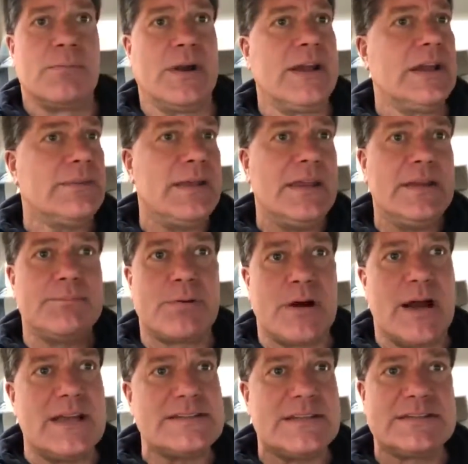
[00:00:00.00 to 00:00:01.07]
Bring them in,
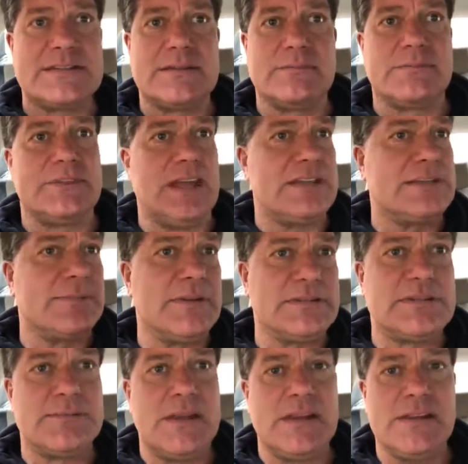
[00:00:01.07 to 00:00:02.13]
process them, teach them
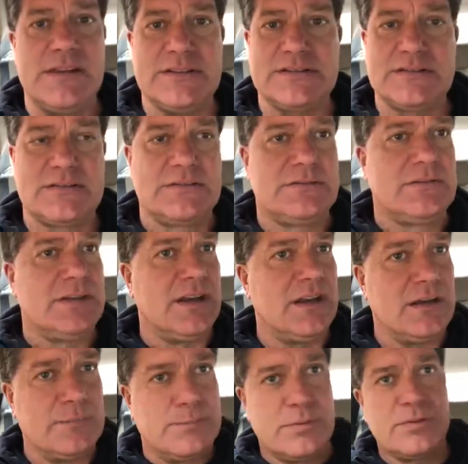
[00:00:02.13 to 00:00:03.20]
in some English, you
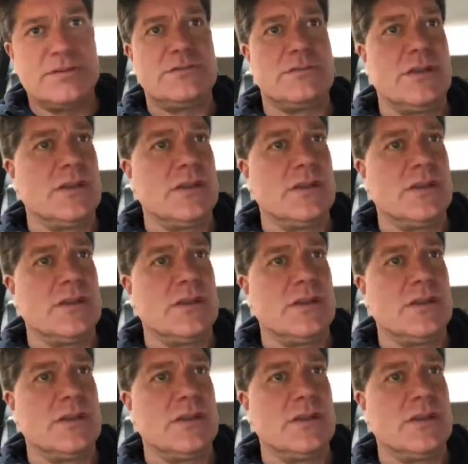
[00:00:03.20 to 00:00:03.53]
know, push.